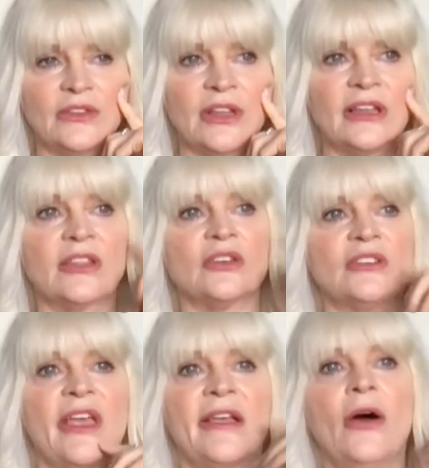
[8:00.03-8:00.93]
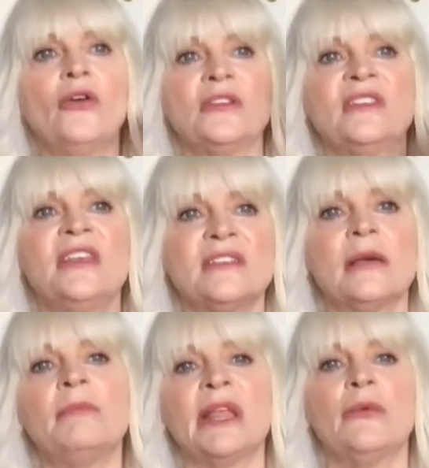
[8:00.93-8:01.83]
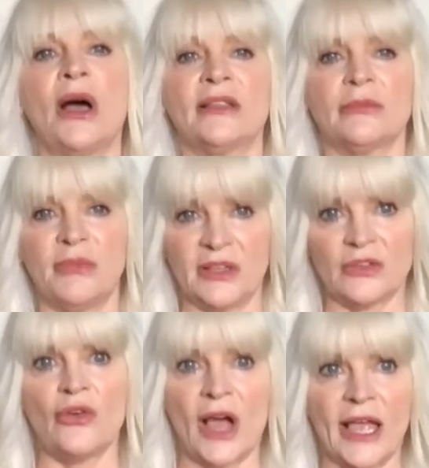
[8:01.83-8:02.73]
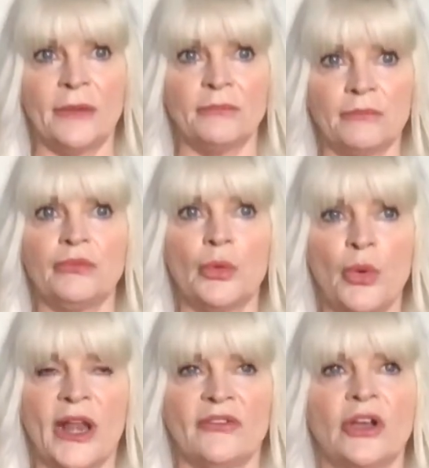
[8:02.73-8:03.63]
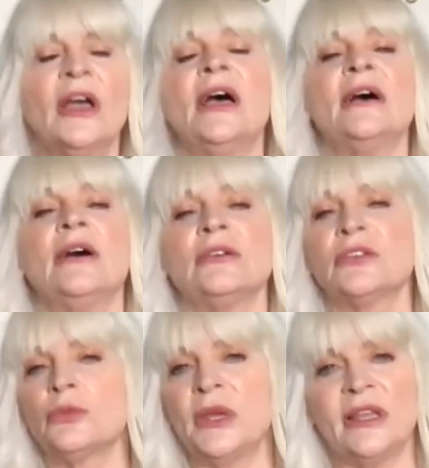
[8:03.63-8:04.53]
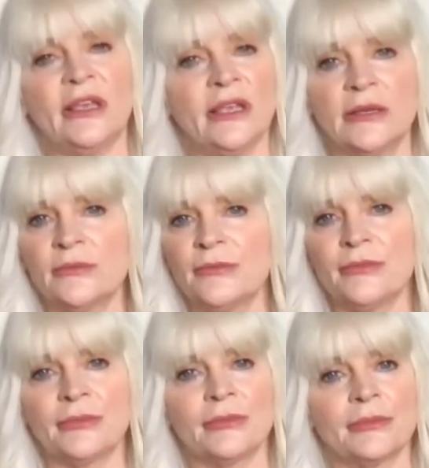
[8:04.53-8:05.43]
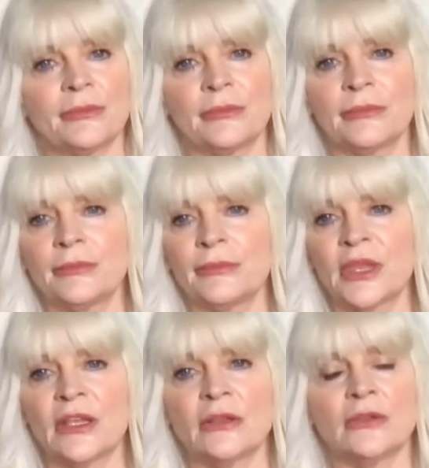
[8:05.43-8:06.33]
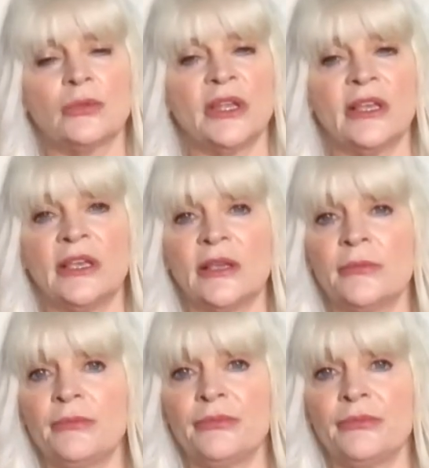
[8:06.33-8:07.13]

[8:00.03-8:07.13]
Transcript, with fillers: Like they're saying, oh, see, somebody wants me, so I'm whatever. Oh, sweetie, sweetie,